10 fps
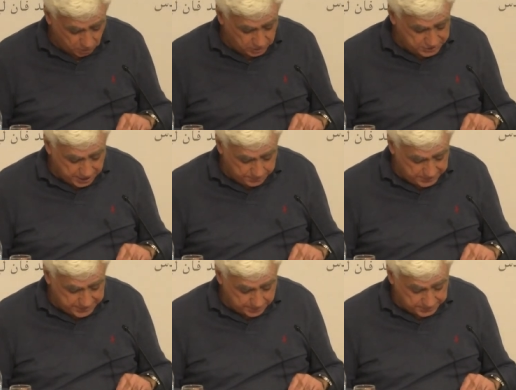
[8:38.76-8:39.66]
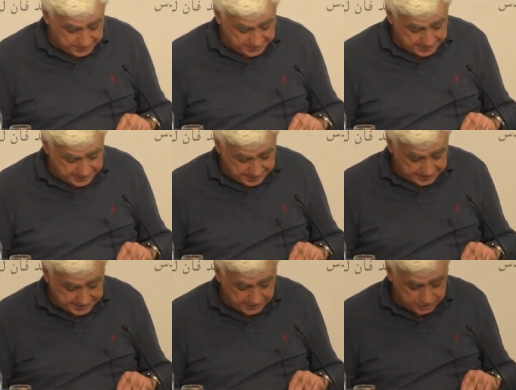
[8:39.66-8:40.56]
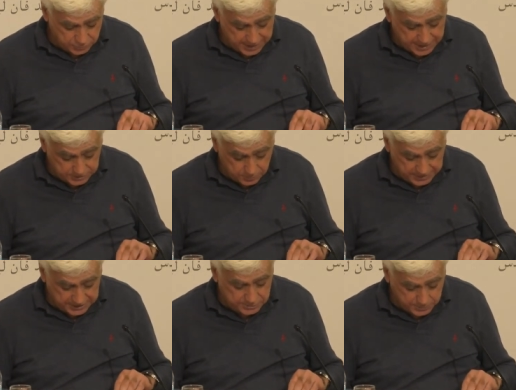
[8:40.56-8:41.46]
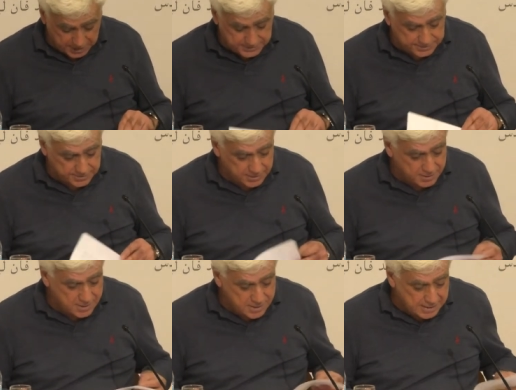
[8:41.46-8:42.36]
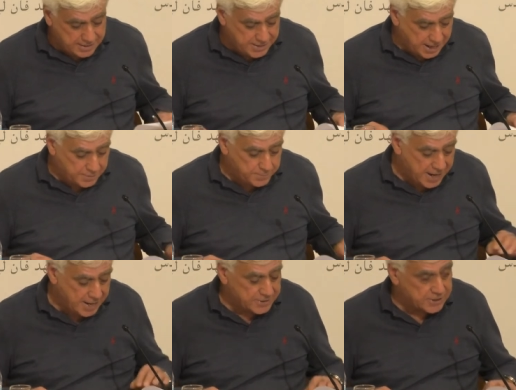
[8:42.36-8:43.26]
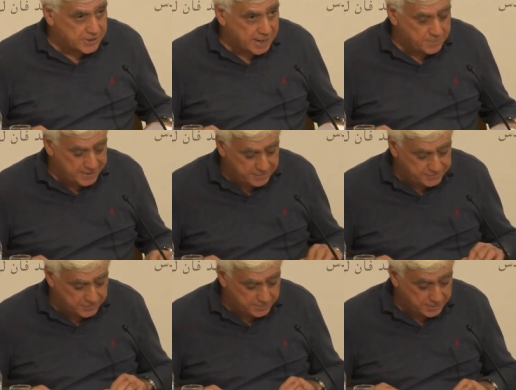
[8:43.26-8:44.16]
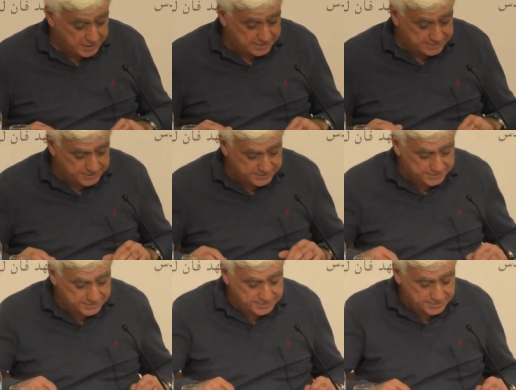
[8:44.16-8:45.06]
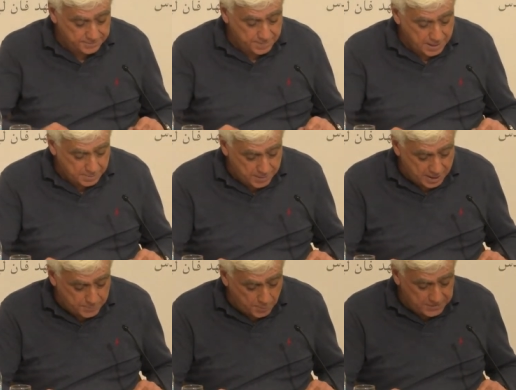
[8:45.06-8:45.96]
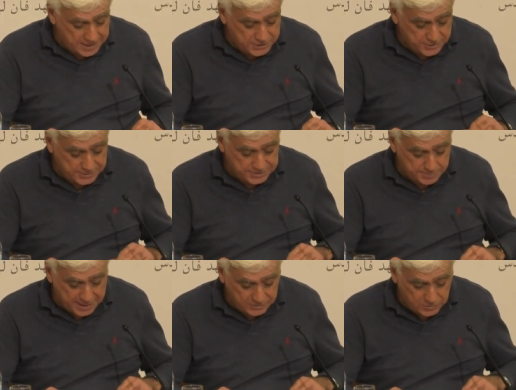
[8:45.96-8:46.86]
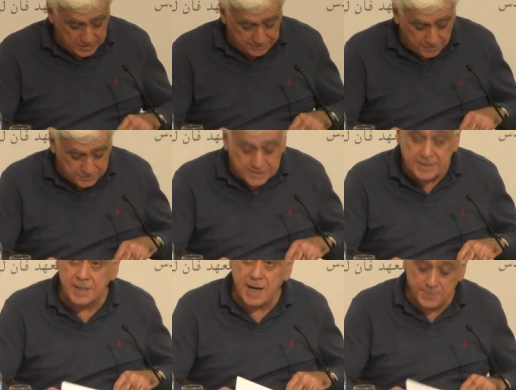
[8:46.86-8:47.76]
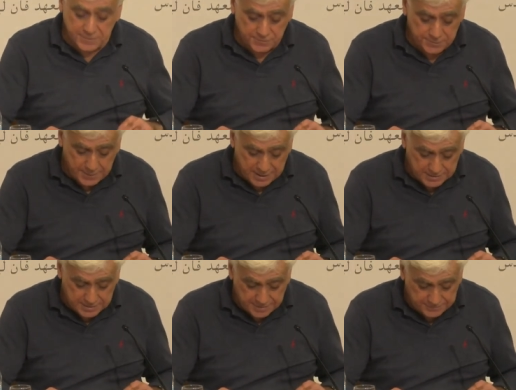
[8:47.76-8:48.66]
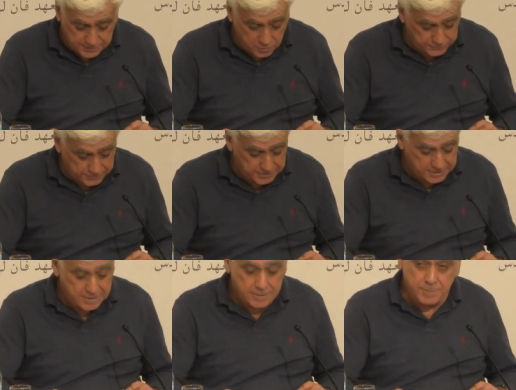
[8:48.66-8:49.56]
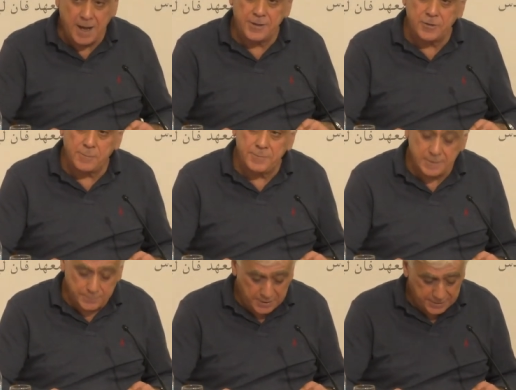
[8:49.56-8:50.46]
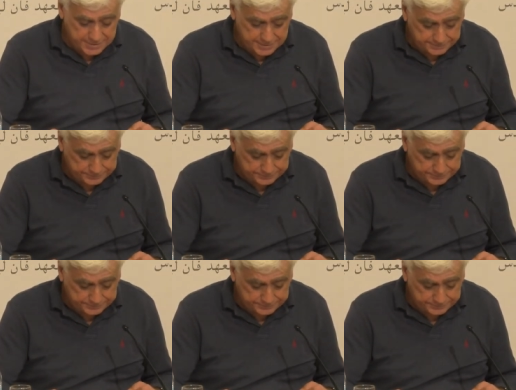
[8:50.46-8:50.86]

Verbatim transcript: all jumbled up in such a way as to be expressed in the unplanned scrambling for an existence by a population that's made to live off the scraps of space left over by the dominant party.